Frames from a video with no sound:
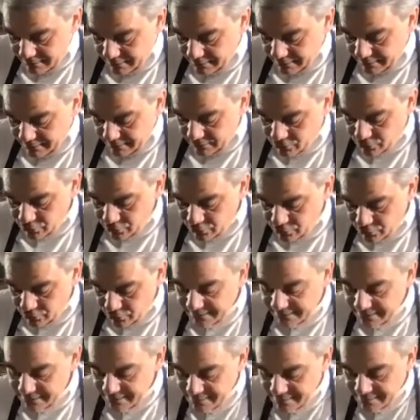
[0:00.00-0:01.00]
just like
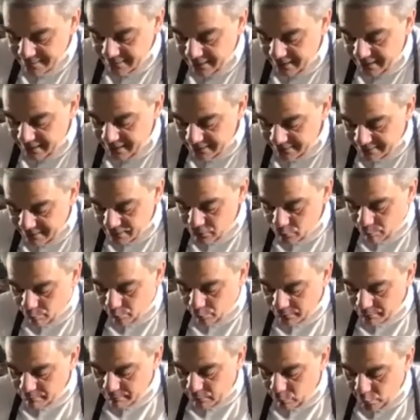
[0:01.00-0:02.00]
this, and then you
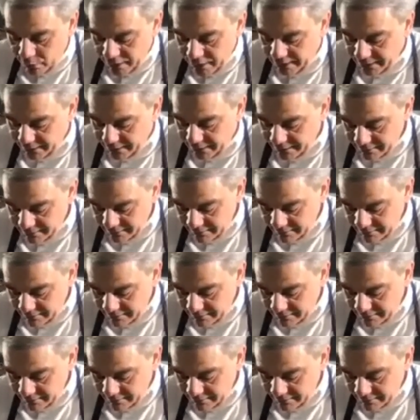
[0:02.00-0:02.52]
put them away.